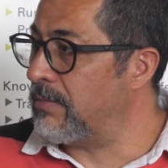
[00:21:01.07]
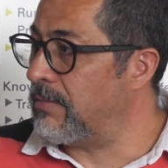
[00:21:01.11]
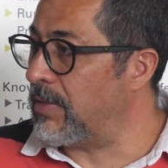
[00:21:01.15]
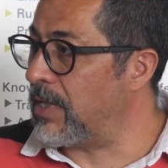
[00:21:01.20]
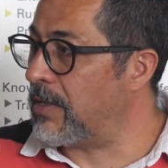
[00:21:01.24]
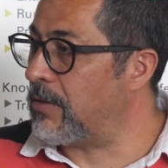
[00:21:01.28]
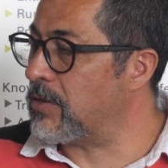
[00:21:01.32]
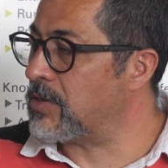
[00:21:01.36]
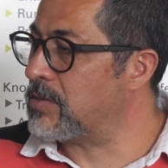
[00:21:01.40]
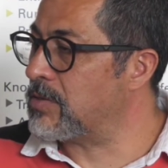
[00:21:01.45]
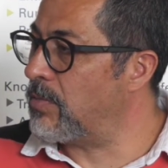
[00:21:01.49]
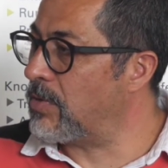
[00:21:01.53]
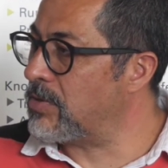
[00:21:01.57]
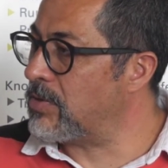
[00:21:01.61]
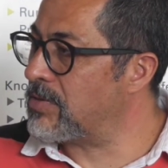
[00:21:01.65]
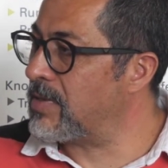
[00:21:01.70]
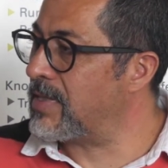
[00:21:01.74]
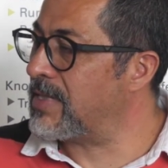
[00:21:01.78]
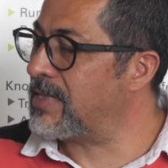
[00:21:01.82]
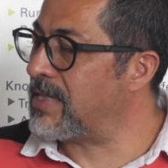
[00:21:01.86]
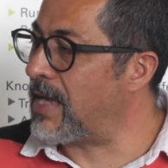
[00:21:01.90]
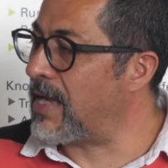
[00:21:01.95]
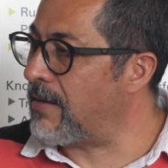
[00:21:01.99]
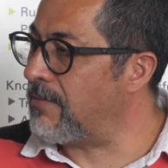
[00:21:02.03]
because most
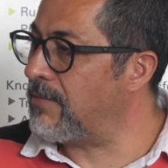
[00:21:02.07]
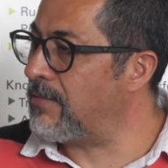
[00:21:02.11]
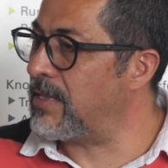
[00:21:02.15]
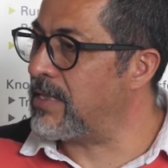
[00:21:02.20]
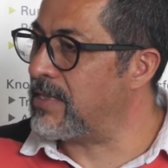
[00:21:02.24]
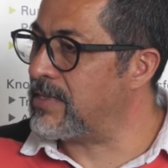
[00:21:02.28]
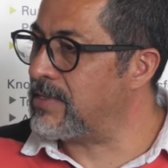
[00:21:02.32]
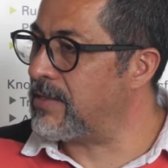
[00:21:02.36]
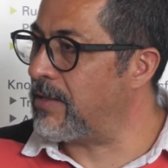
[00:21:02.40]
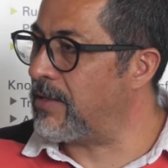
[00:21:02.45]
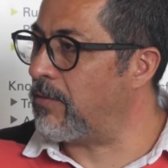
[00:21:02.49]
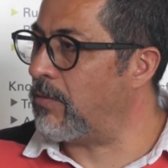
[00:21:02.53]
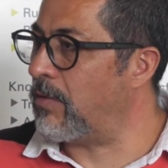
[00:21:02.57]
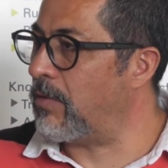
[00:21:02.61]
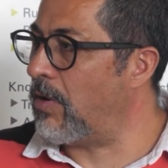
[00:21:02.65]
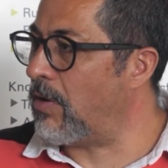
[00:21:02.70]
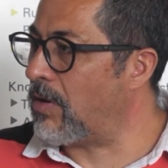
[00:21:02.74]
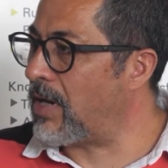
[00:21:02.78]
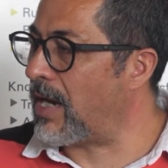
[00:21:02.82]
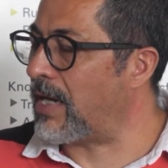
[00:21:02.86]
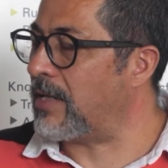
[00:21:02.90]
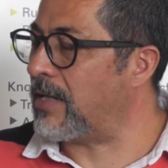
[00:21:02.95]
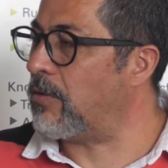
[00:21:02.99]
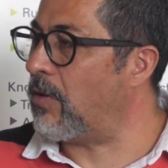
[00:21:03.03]
of the time it's the
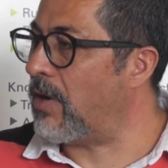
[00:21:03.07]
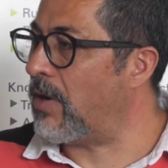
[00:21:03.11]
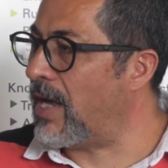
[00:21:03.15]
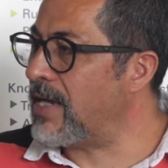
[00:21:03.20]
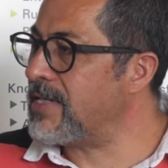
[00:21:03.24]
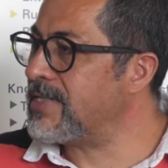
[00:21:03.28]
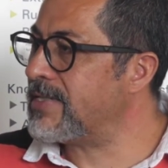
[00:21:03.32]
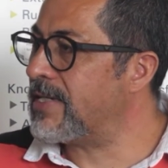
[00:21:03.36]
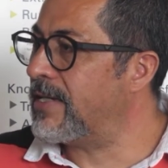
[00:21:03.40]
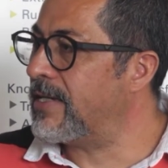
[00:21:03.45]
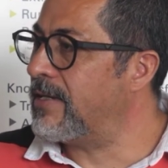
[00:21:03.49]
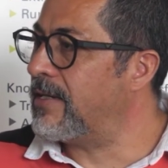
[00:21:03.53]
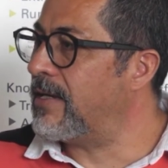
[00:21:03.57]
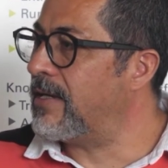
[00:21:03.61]
local knowledge,